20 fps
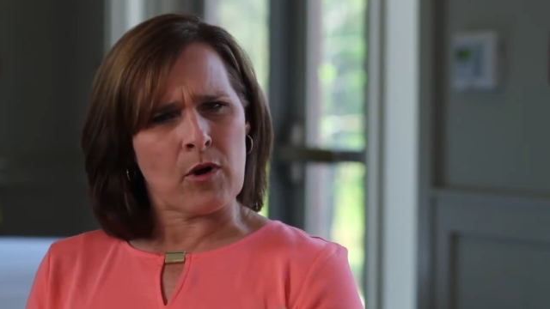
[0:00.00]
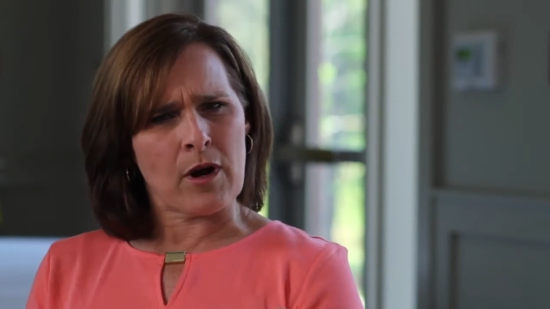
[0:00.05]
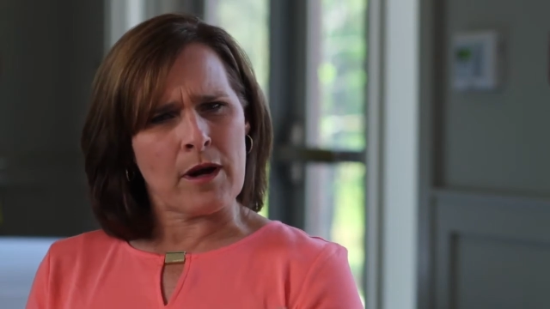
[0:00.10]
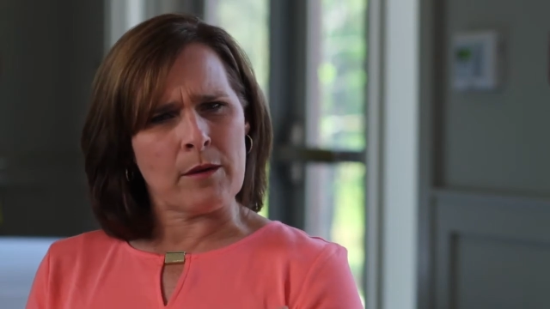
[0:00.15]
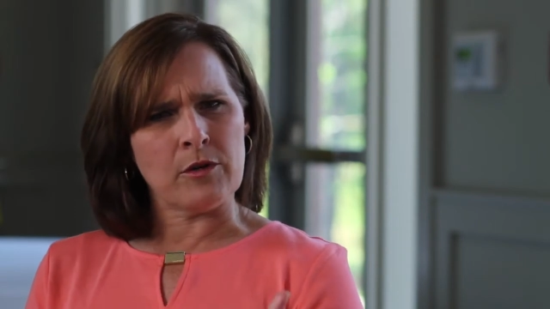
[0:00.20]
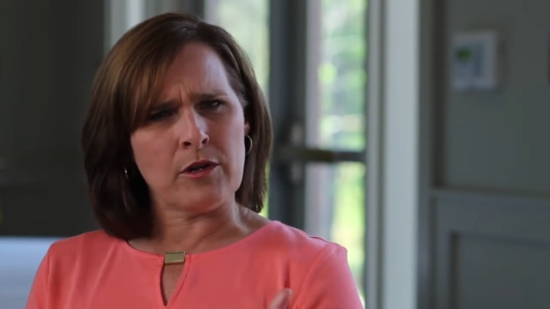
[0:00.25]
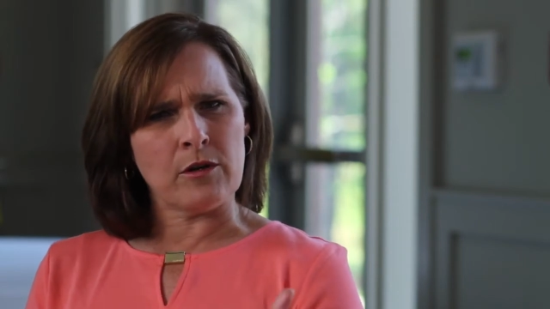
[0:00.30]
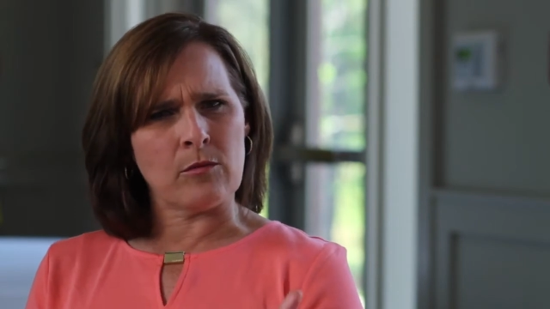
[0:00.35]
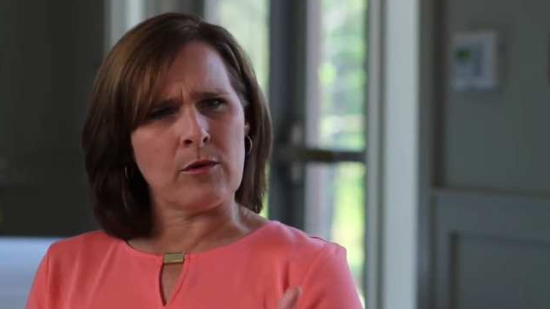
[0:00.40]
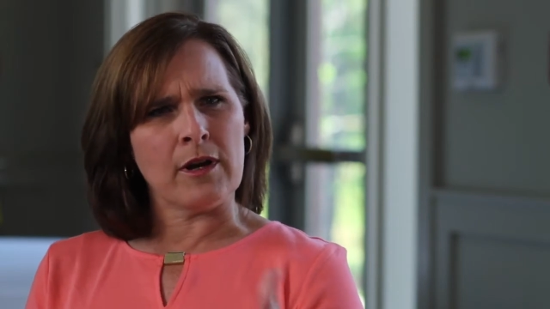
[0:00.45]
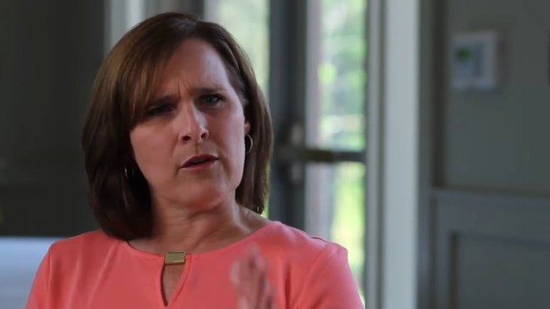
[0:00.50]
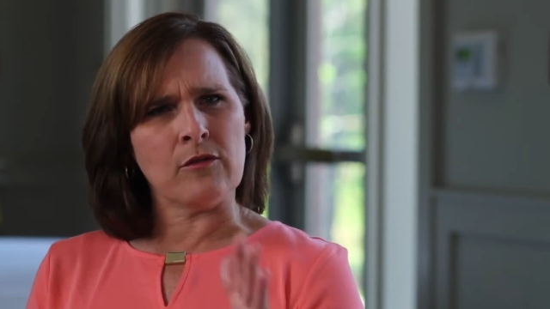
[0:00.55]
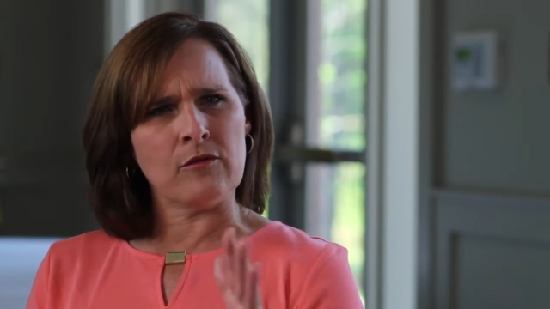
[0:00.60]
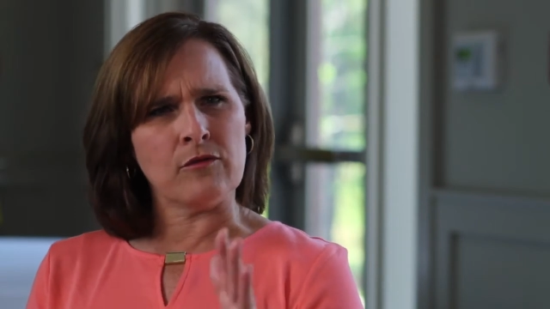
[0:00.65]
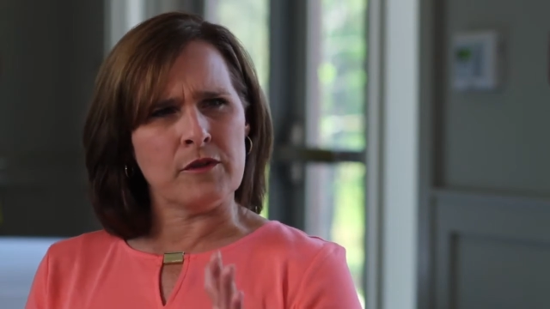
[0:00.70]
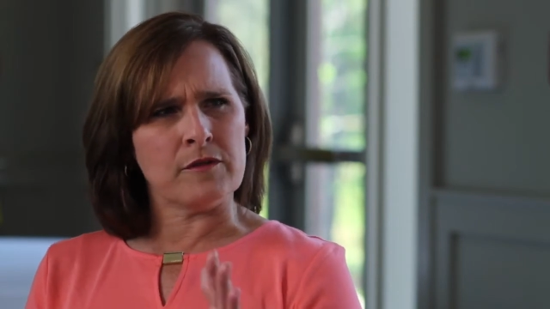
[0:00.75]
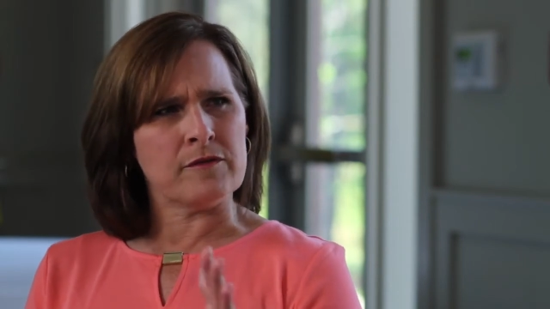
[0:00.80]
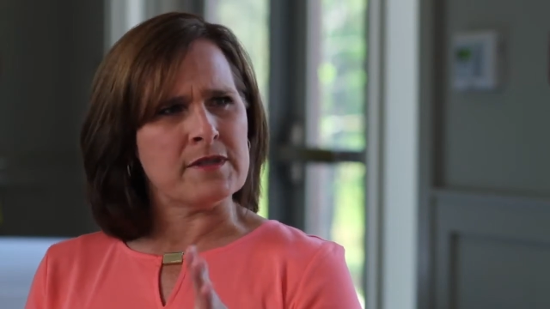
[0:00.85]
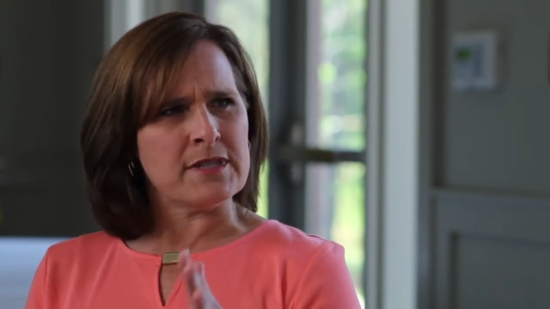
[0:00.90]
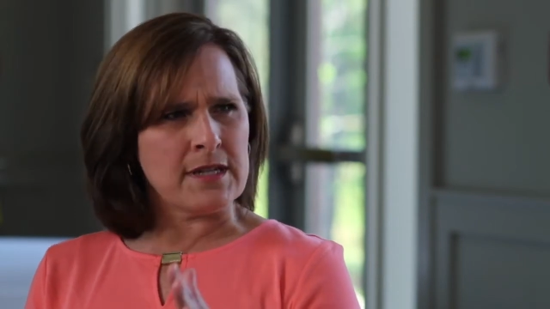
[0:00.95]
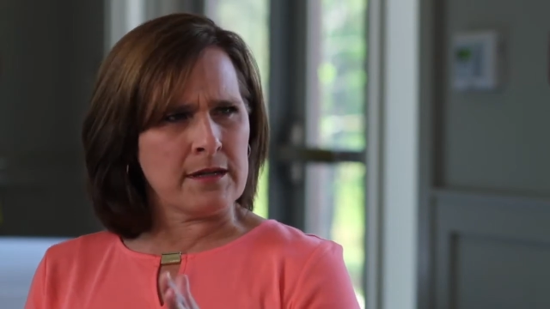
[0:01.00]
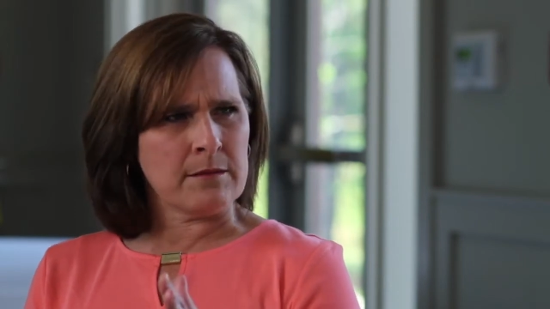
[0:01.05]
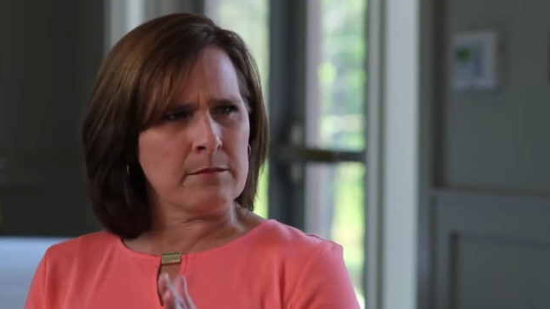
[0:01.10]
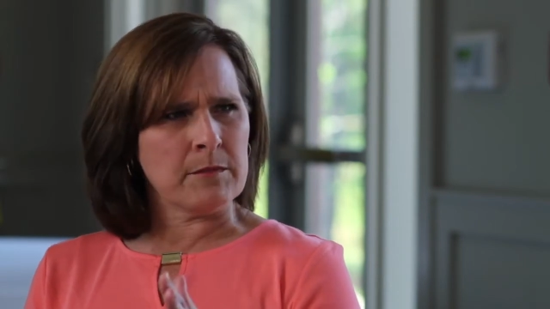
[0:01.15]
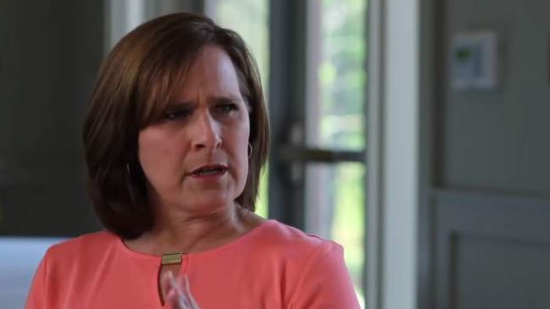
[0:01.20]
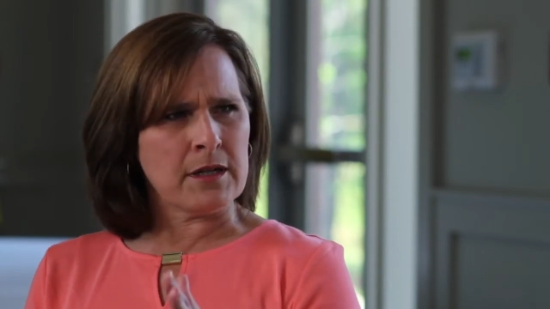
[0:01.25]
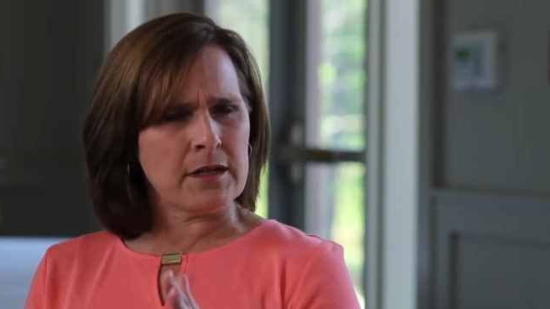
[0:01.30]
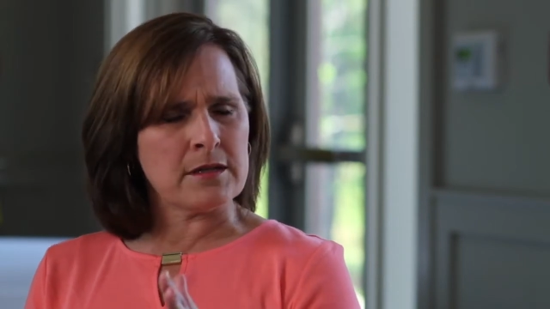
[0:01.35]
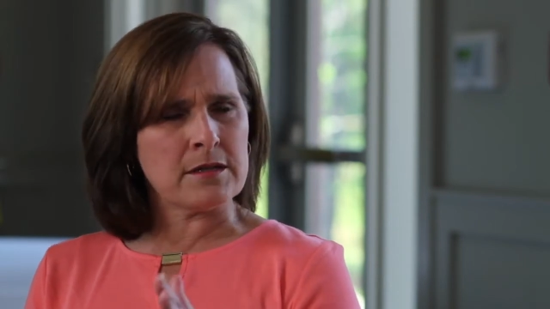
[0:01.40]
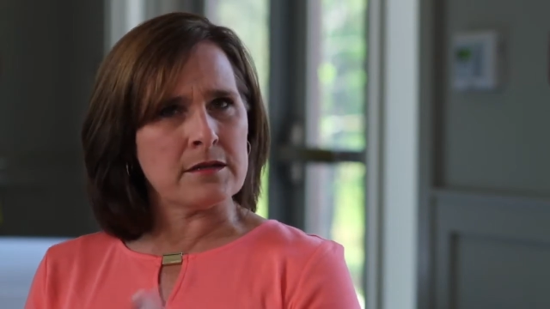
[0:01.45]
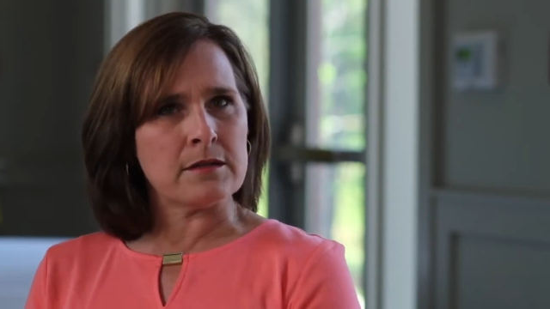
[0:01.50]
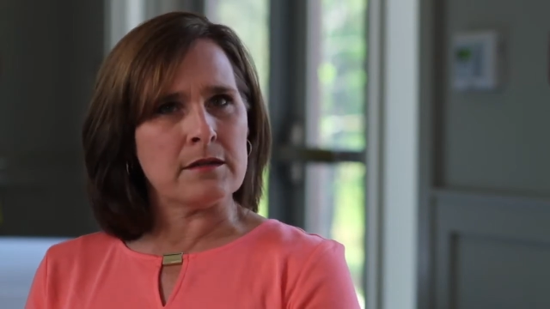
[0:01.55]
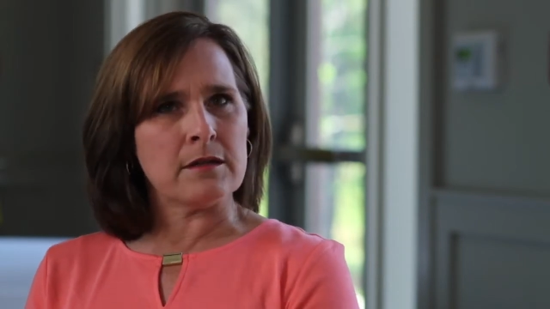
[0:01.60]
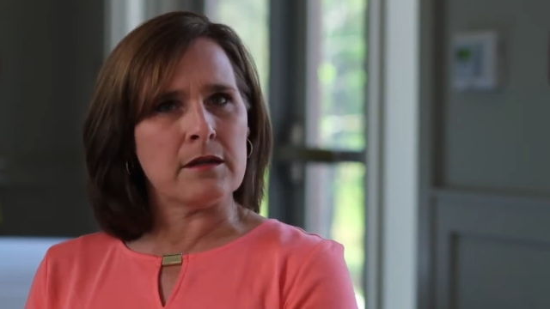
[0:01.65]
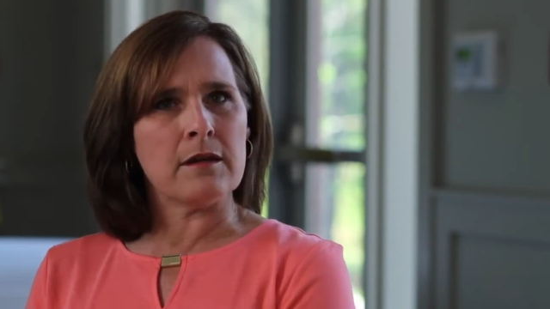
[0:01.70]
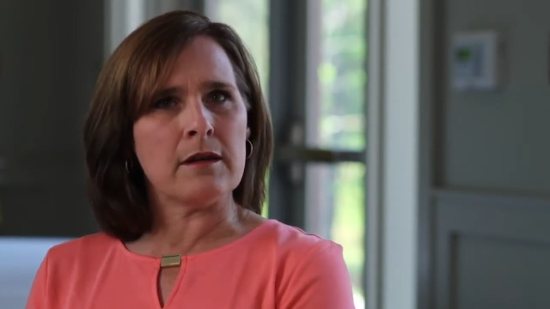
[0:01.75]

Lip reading: probably around 15 months.